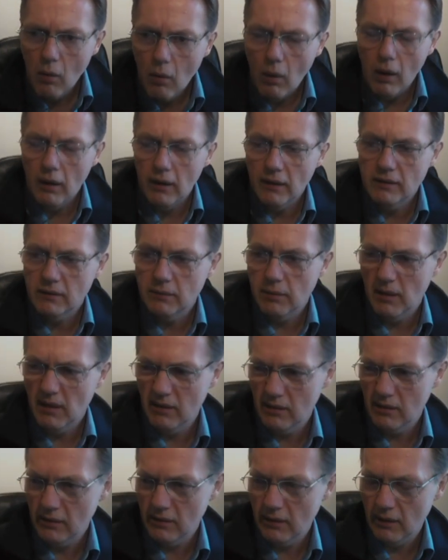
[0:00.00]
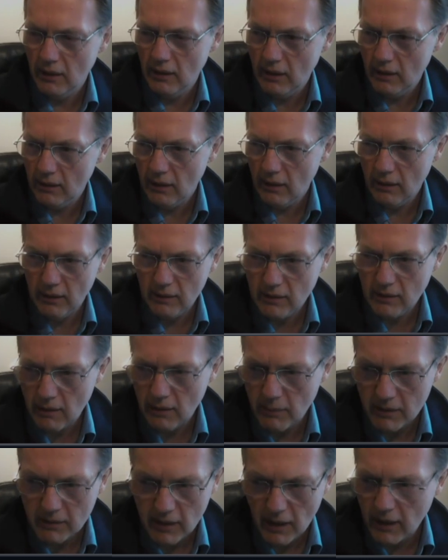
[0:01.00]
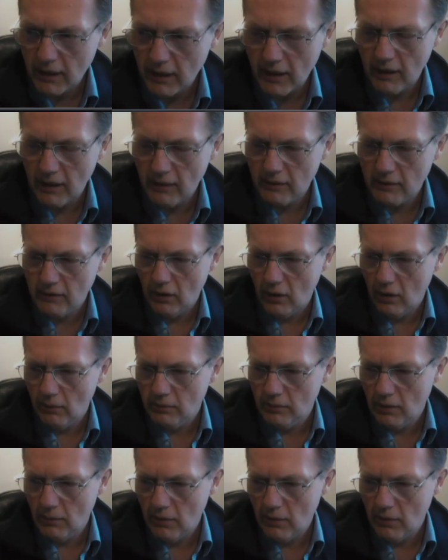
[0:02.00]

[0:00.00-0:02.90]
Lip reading: Well, there's going to be taking out stops.